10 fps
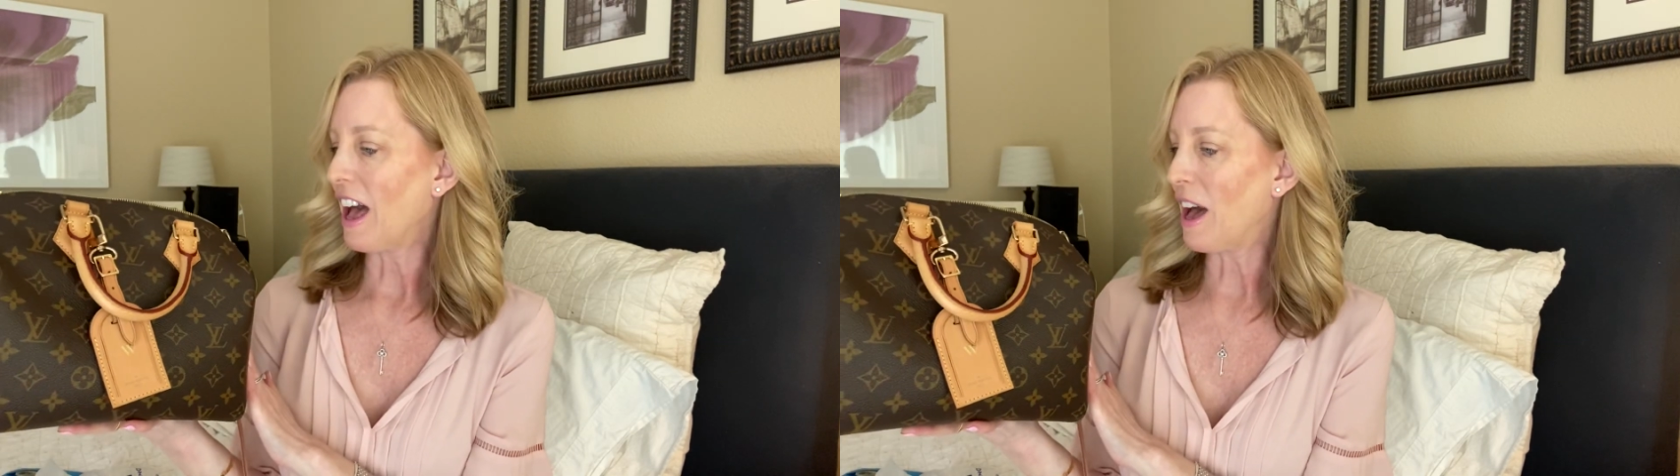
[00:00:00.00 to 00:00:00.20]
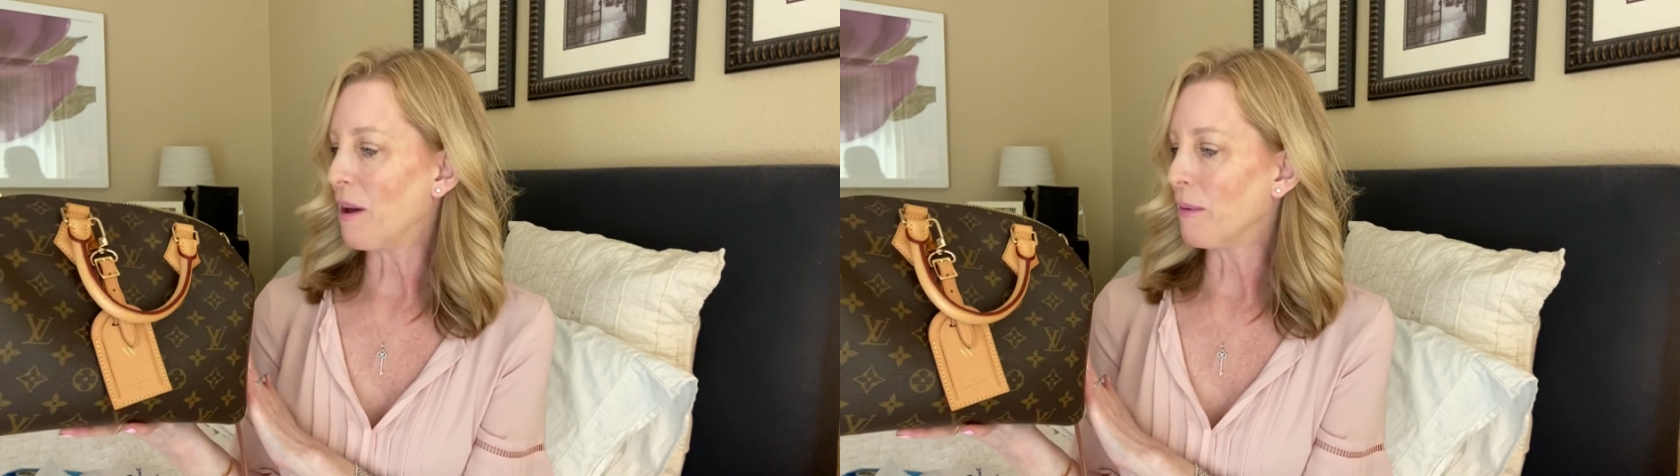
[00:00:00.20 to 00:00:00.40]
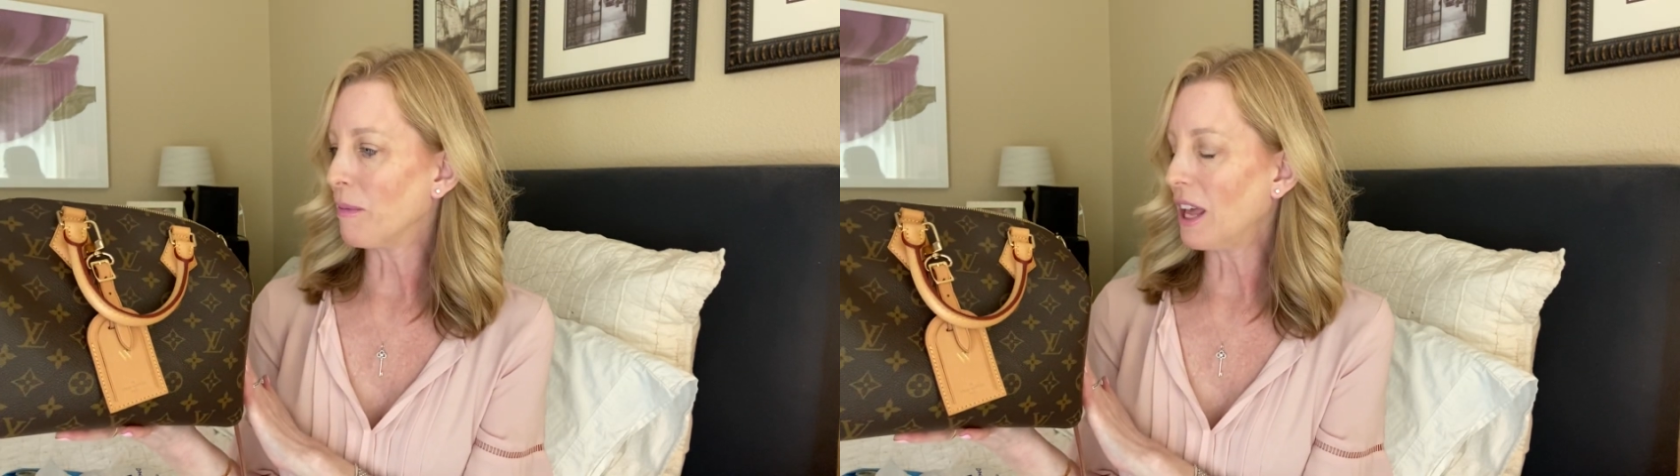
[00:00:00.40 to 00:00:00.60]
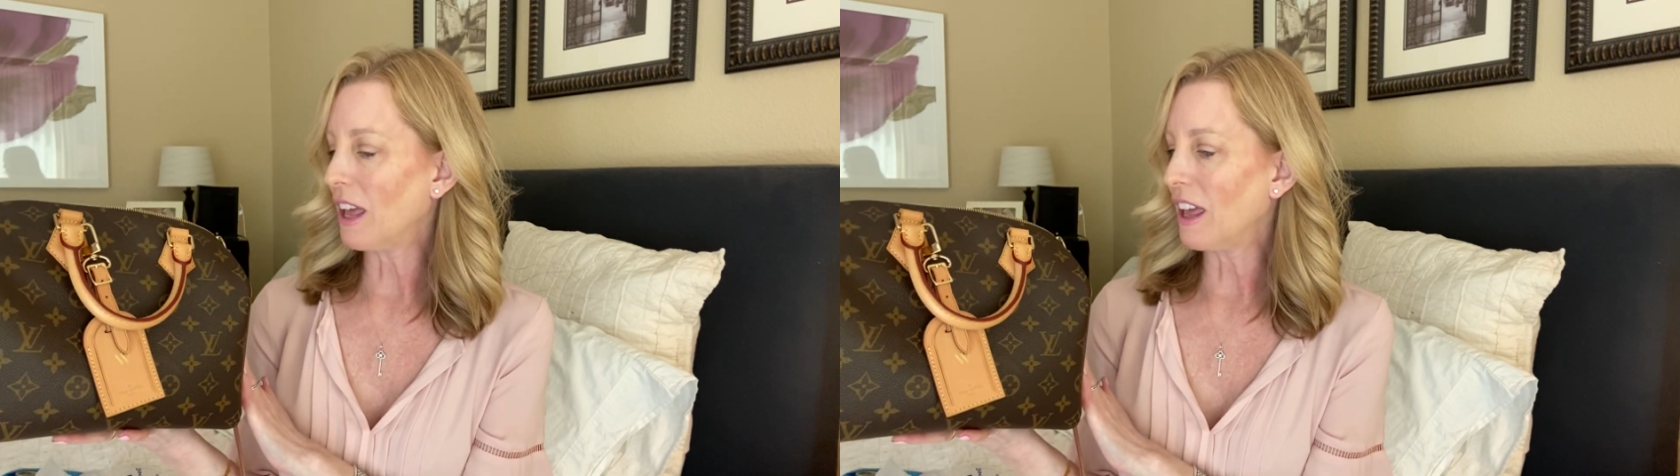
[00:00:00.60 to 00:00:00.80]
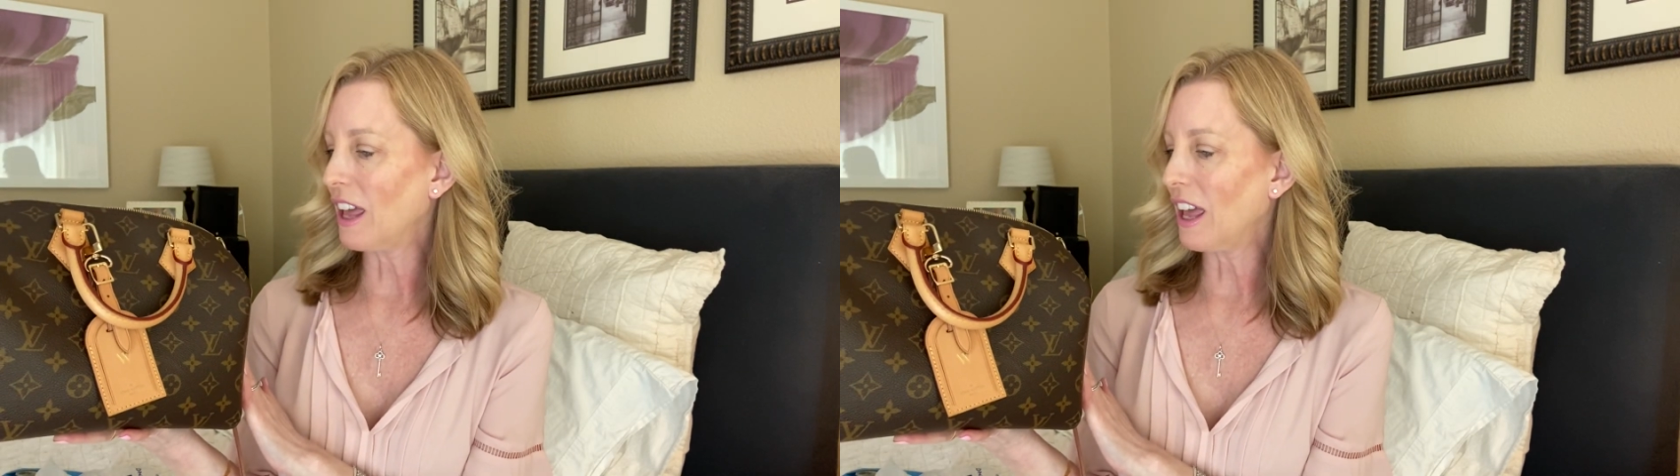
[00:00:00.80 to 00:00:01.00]

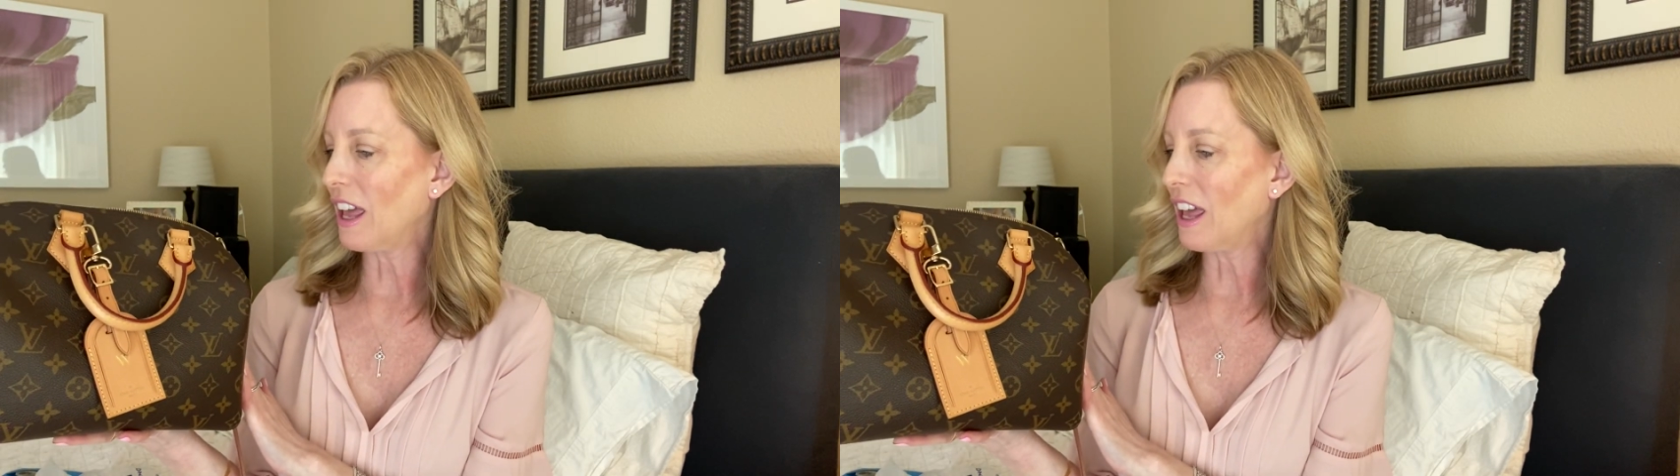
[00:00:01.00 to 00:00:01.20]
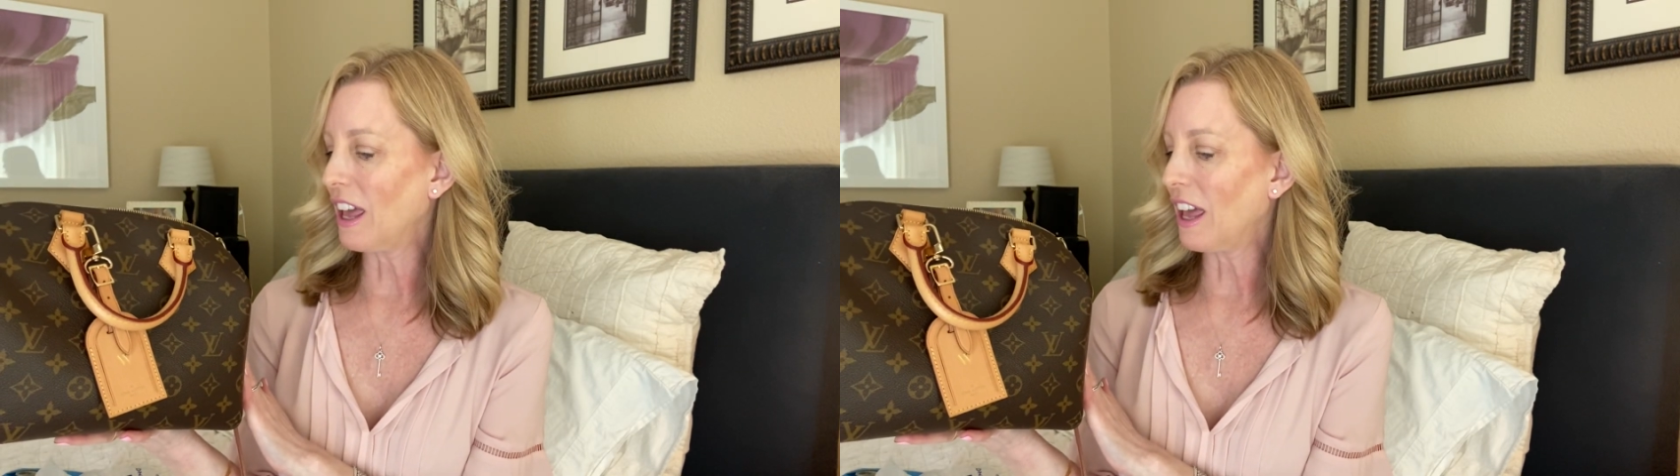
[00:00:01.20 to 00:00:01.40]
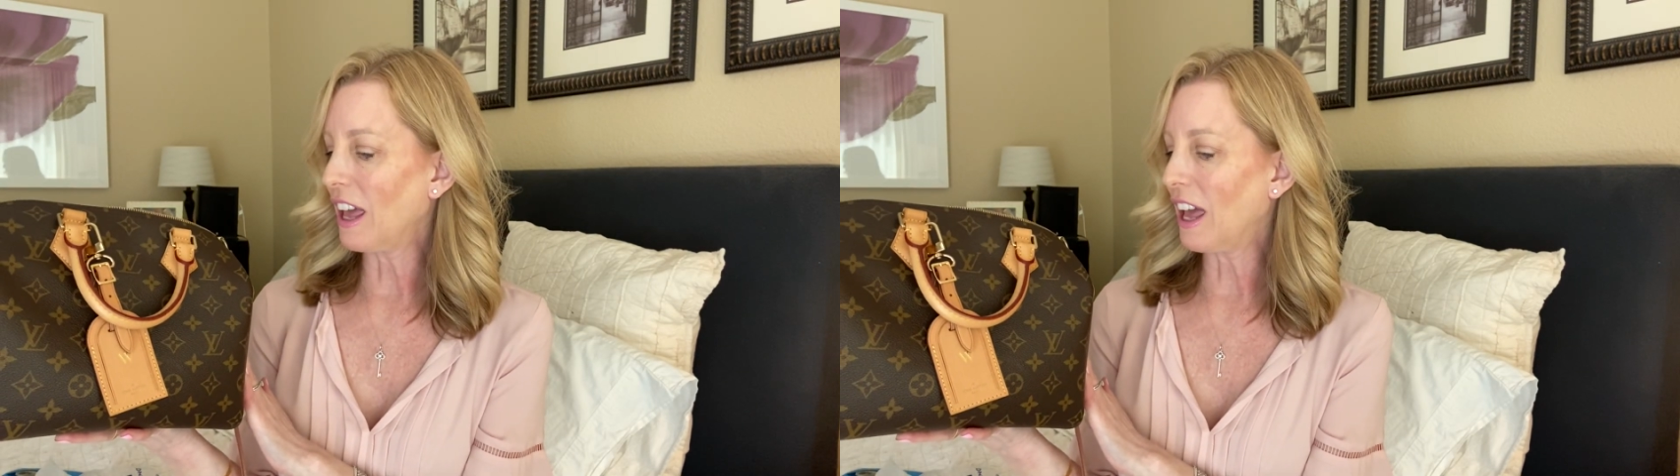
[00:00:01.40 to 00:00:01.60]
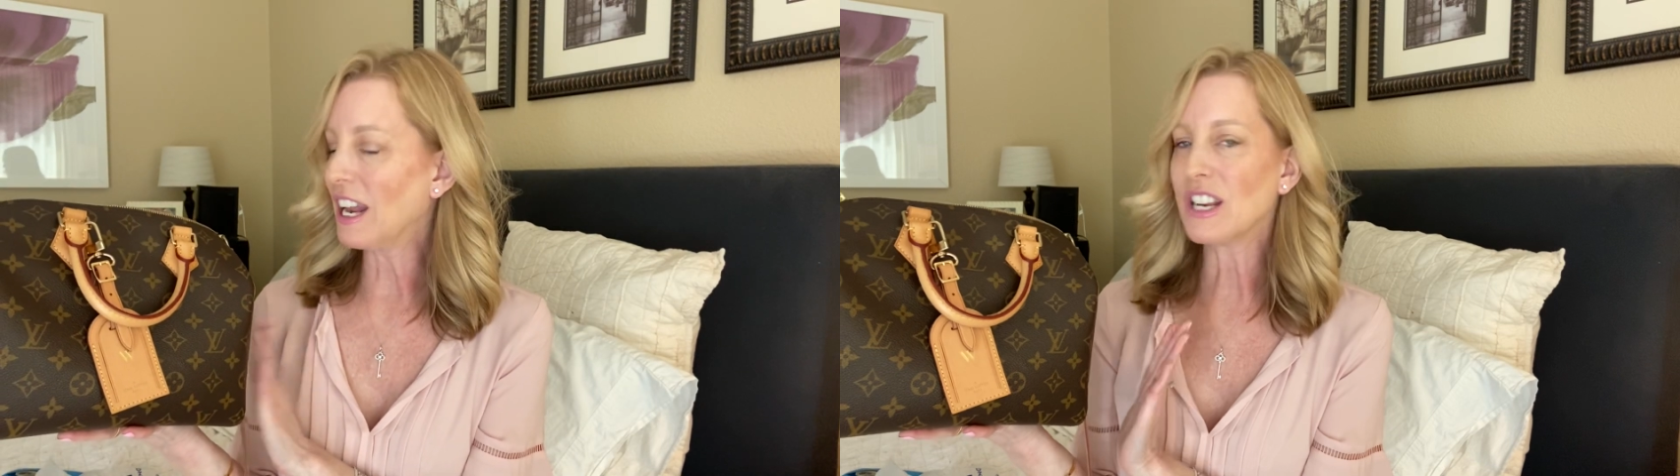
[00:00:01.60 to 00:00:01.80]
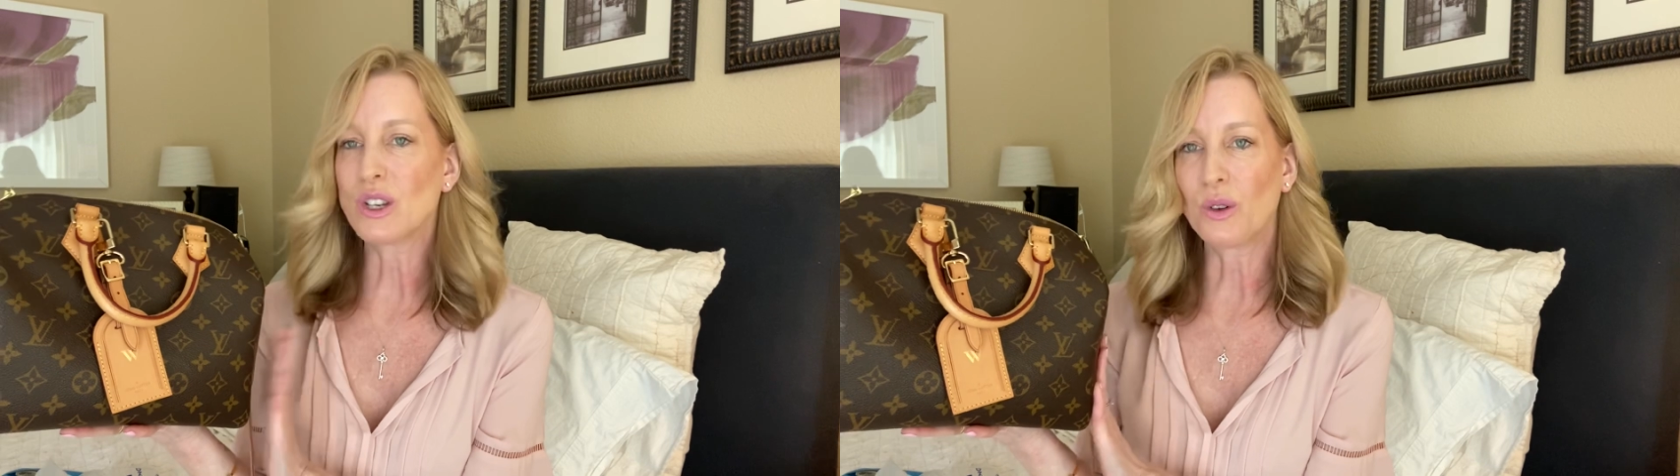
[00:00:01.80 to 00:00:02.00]

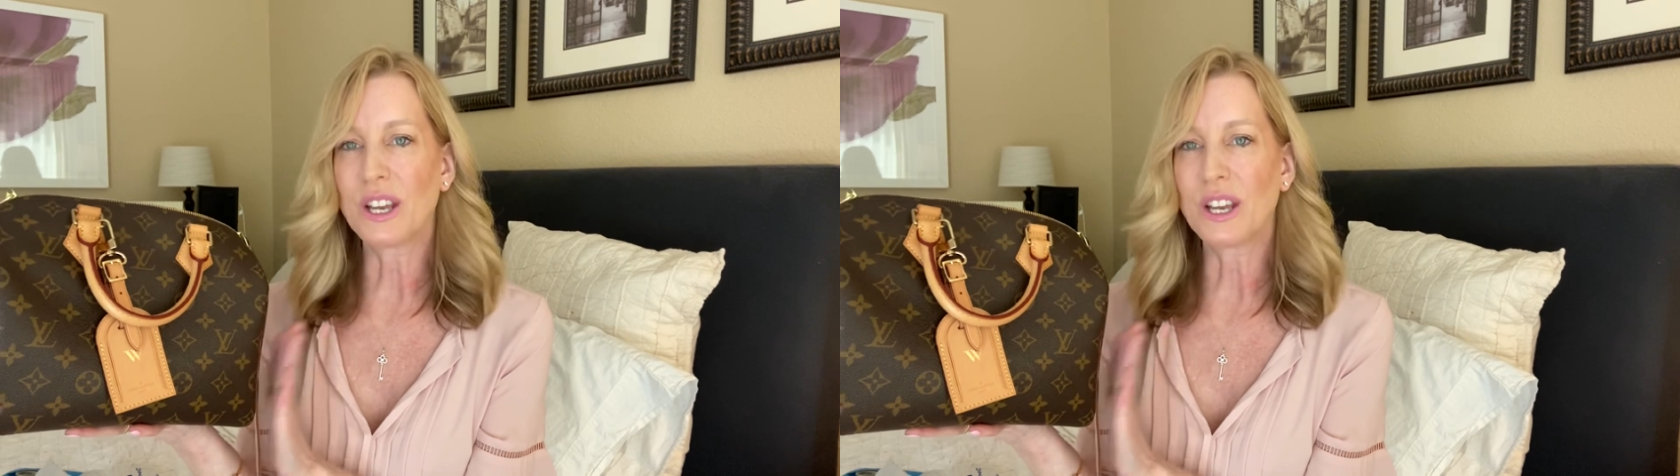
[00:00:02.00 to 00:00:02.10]
I do